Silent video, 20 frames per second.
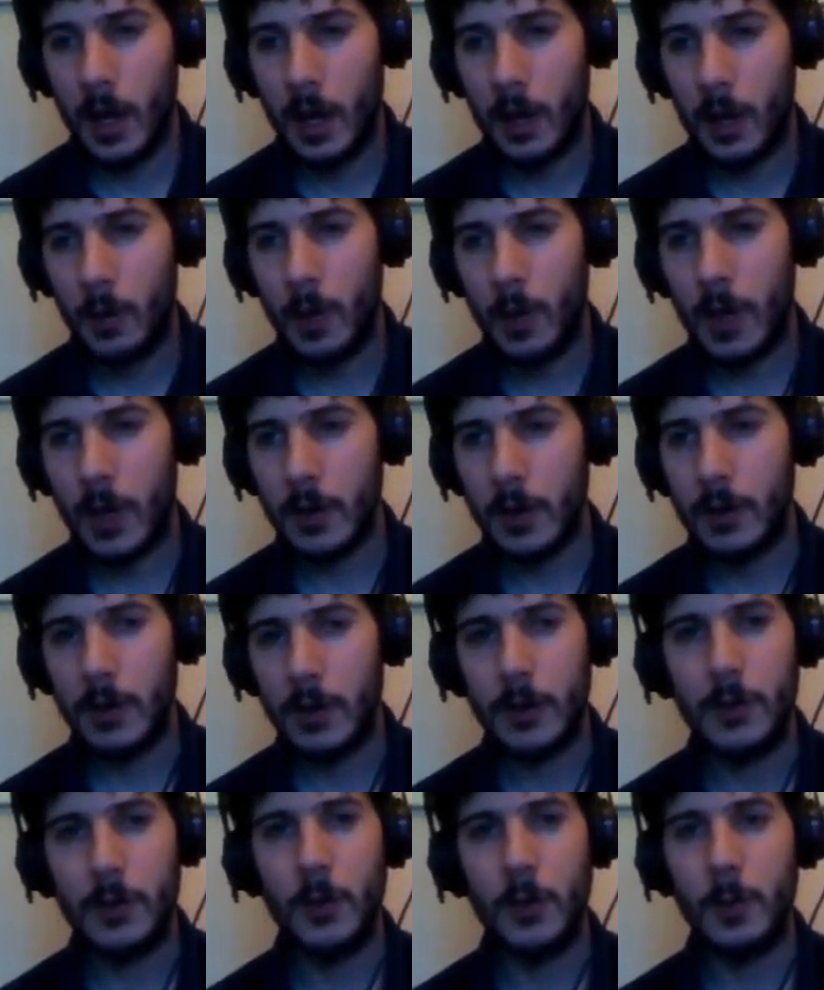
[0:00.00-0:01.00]
well,
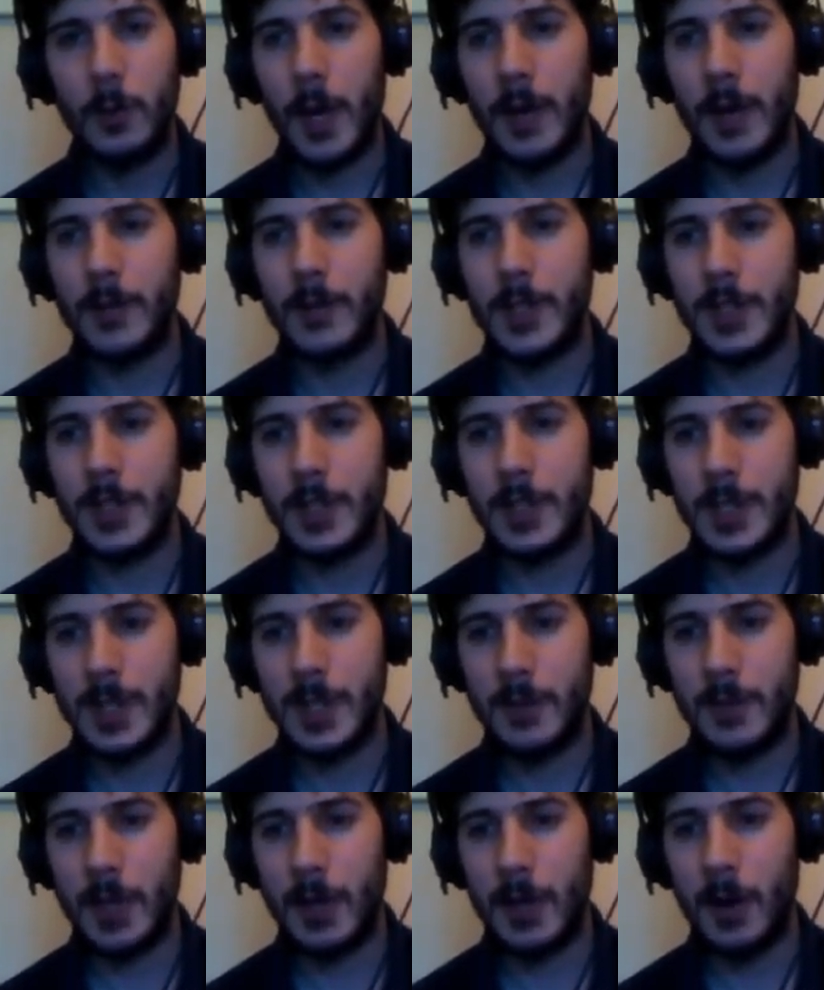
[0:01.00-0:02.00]
do the maths.
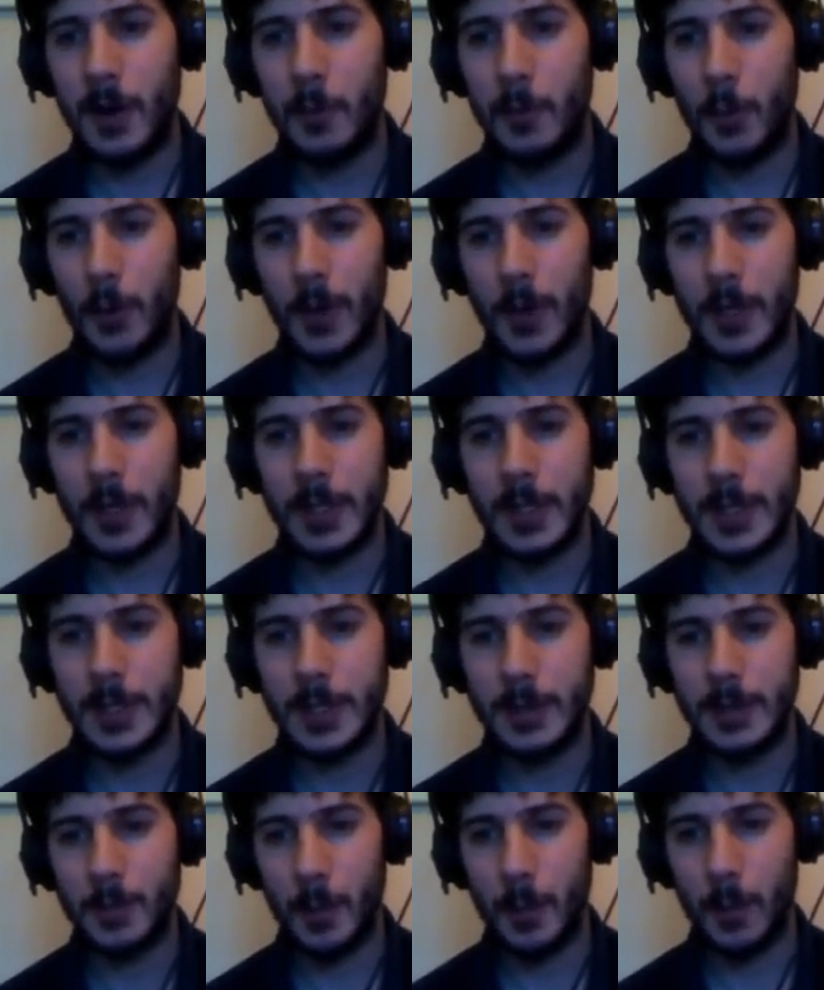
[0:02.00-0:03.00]
79 points.
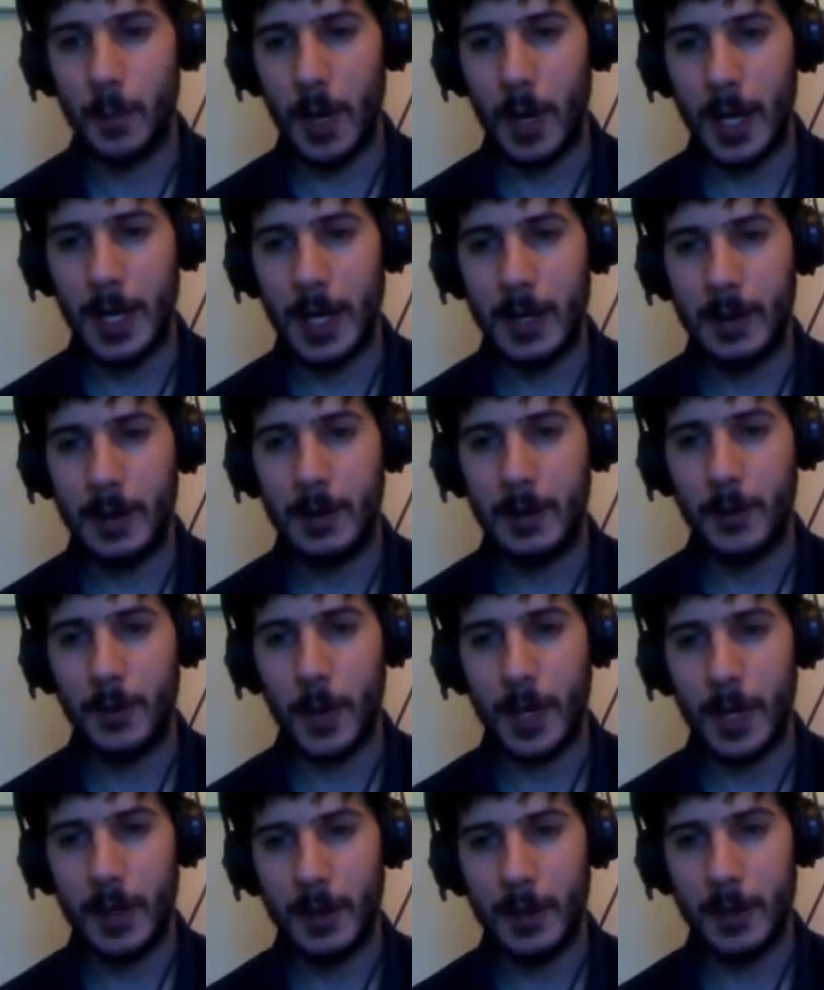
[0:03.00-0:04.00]
Been playing
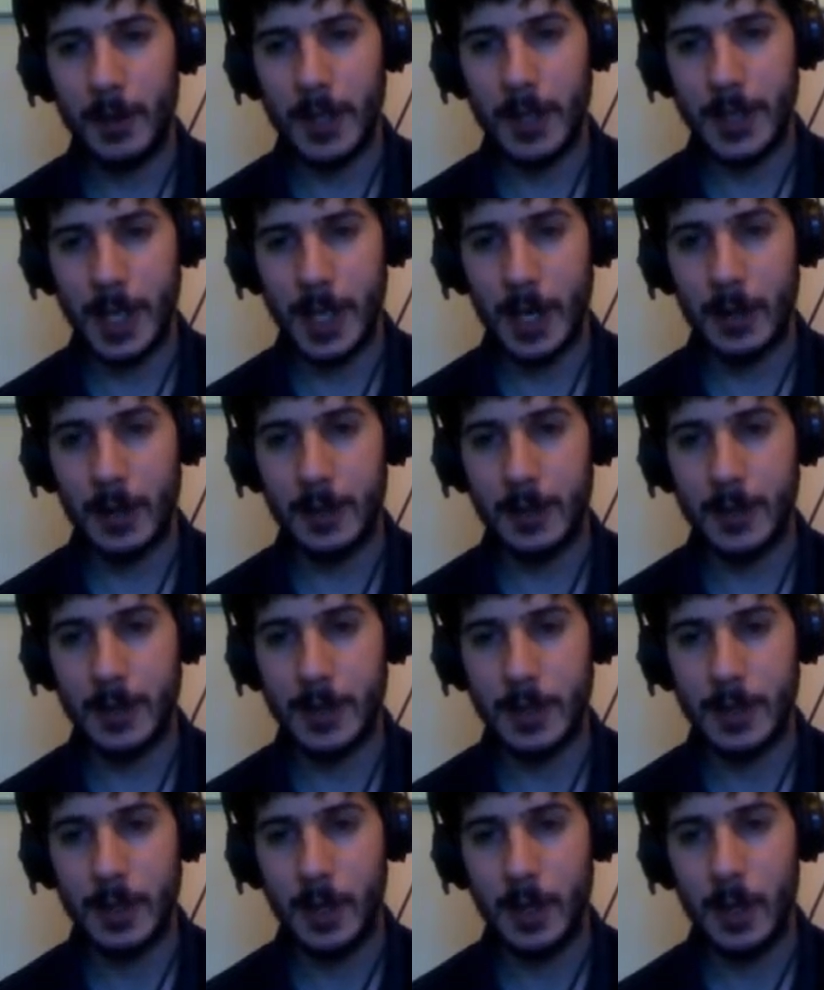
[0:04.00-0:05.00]
20-30
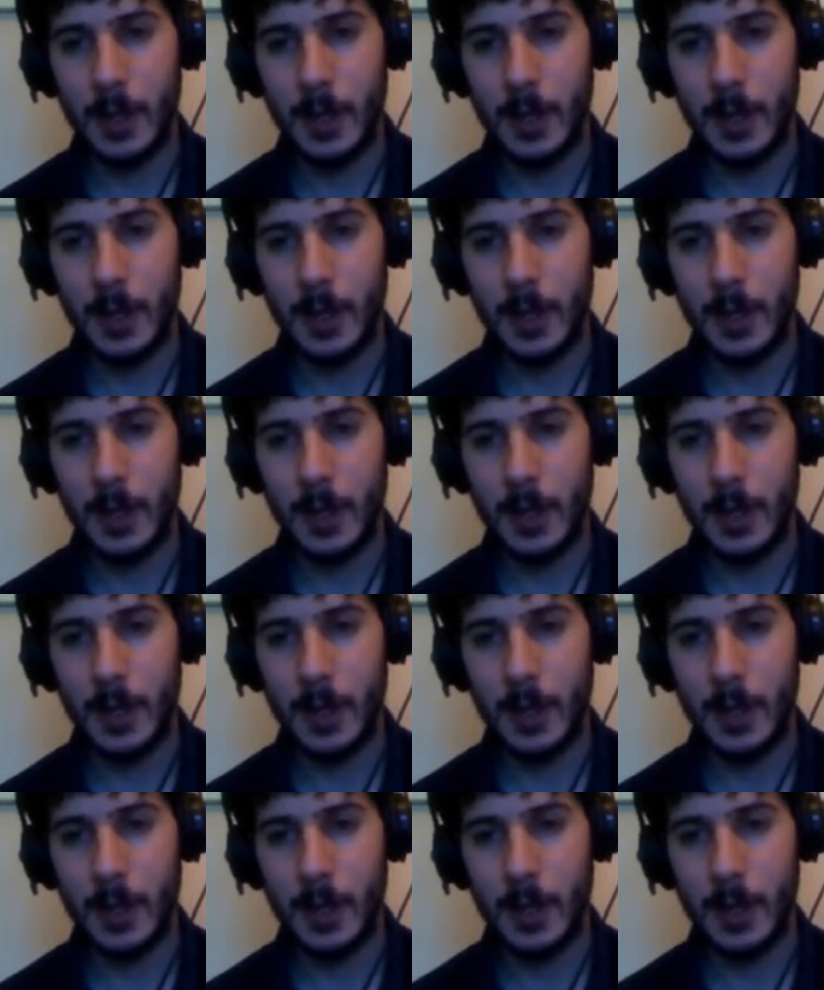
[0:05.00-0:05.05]
seconds.